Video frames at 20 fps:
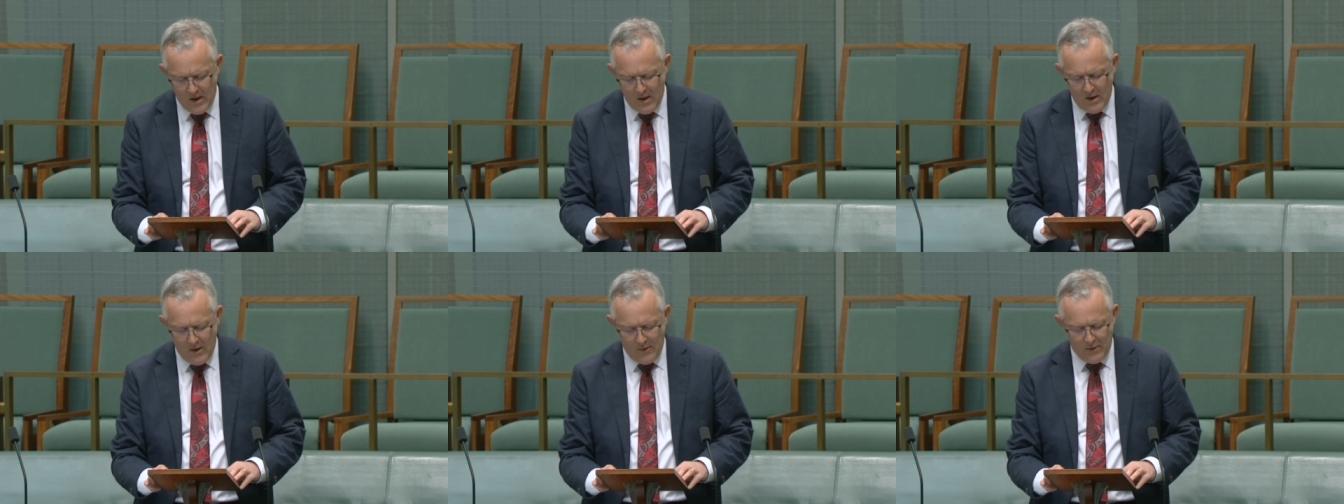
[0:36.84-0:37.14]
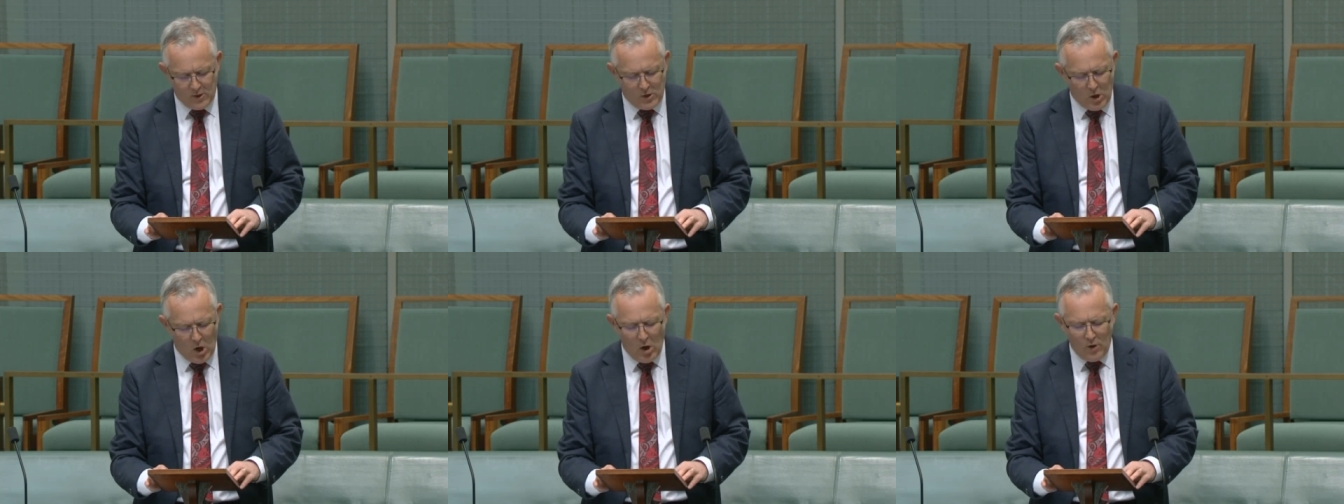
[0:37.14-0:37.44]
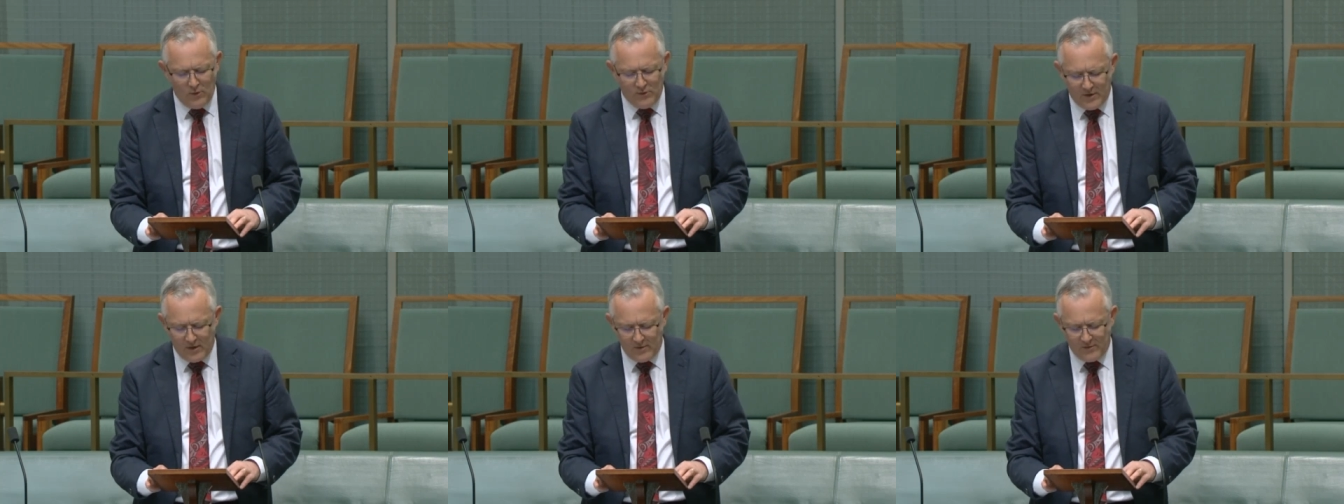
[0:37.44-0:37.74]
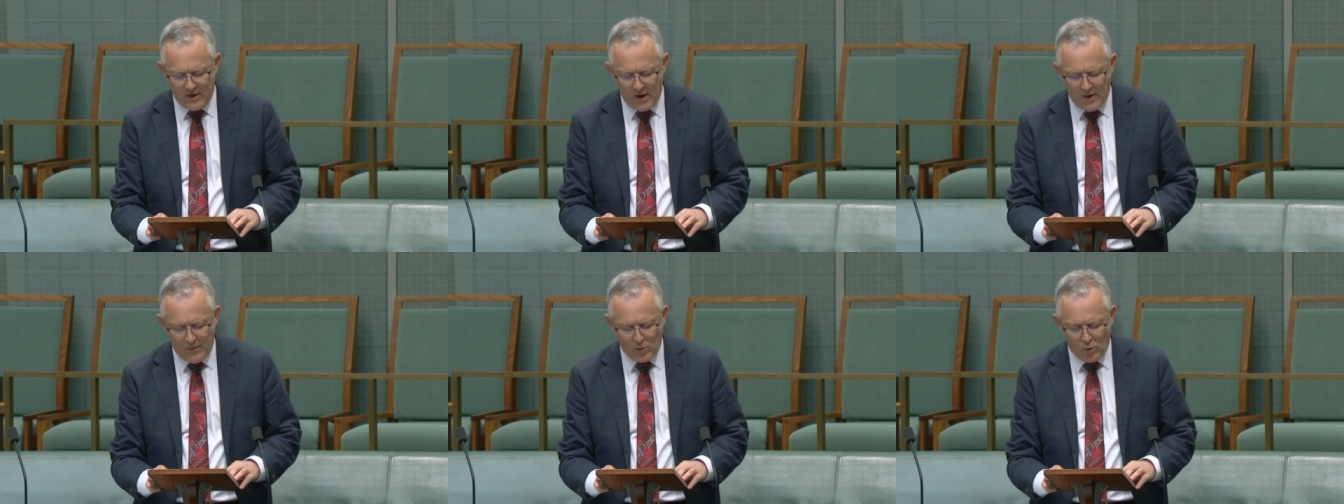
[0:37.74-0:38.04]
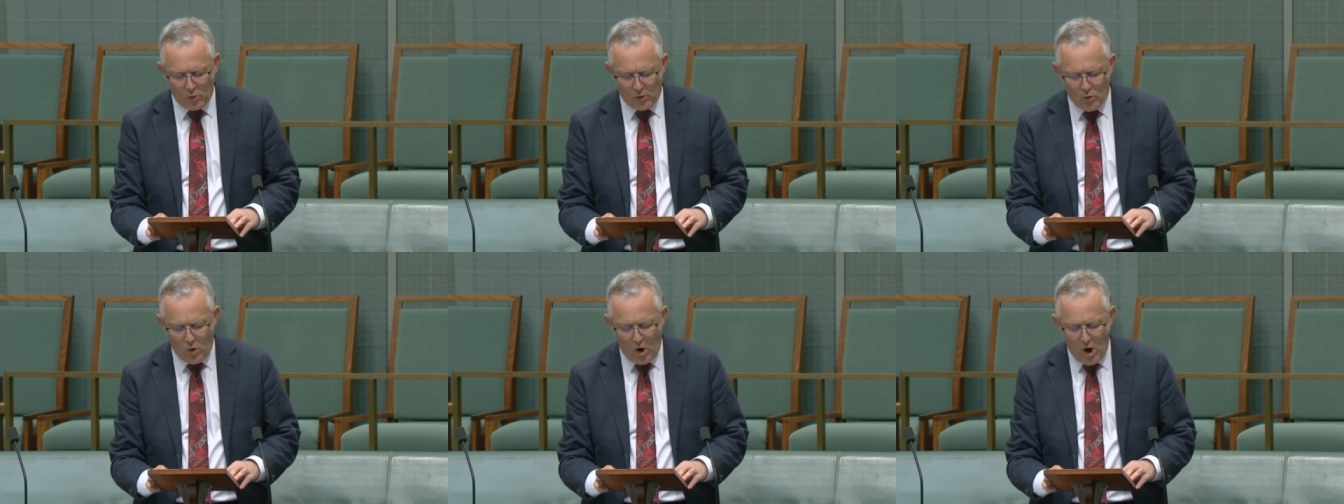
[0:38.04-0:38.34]
The code sets out the
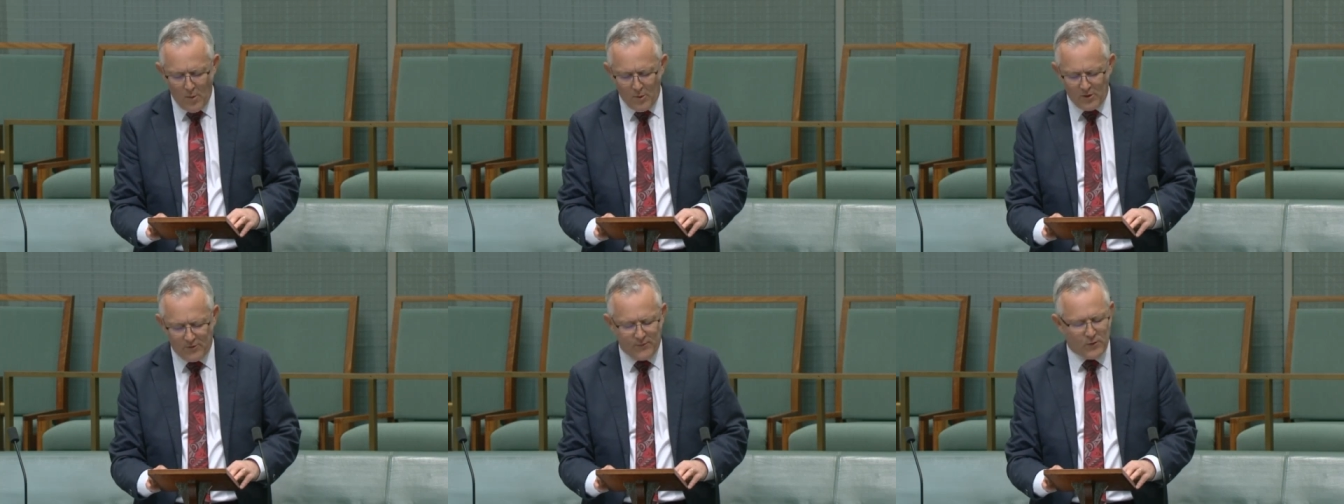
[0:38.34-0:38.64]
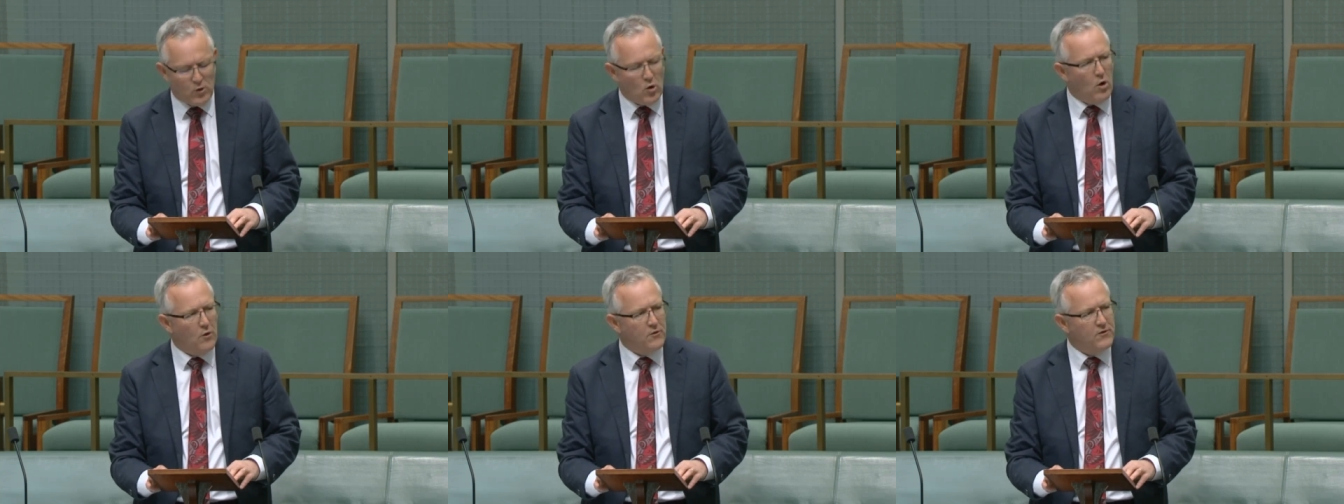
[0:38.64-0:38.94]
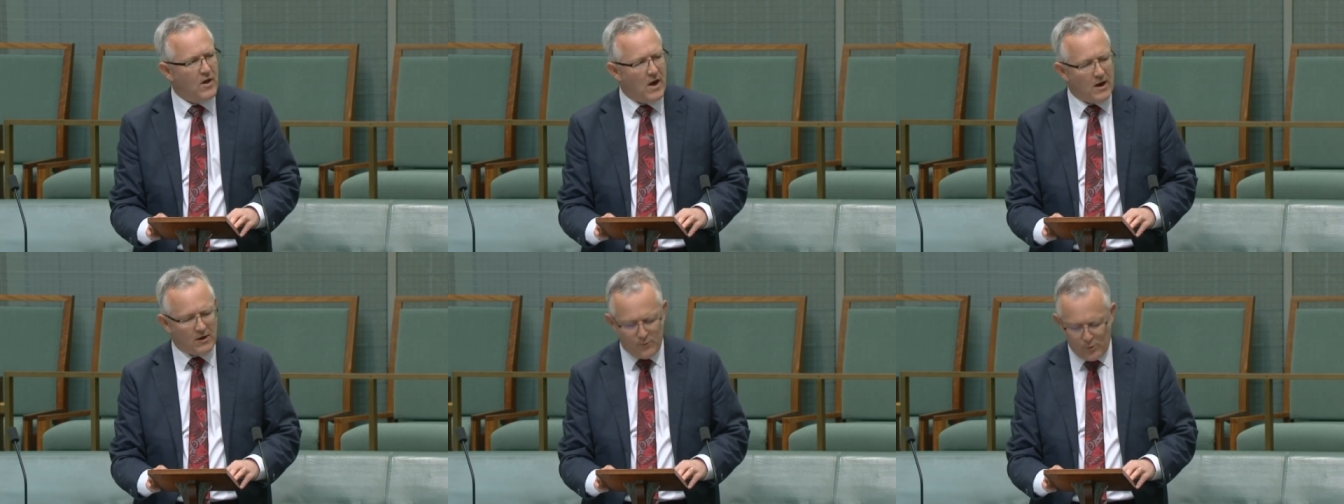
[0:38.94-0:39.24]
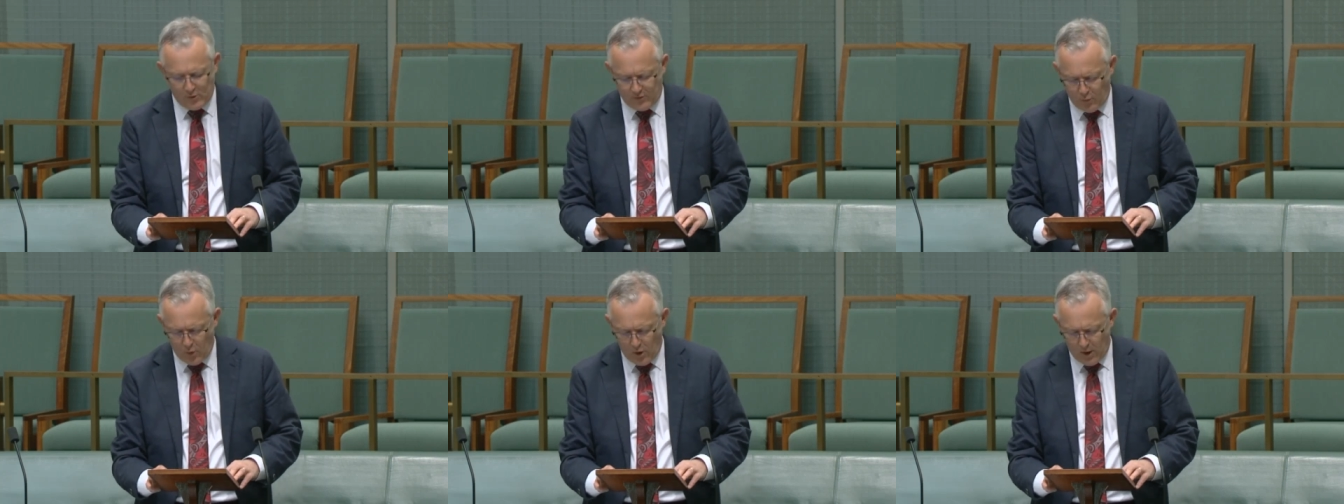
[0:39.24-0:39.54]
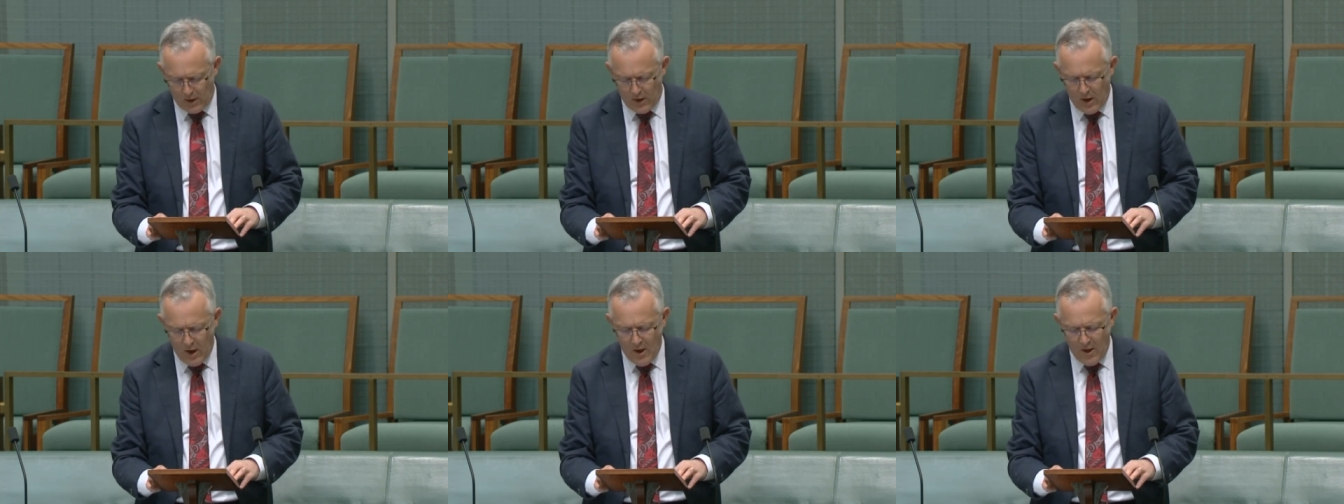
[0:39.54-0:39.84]
requirements for contact between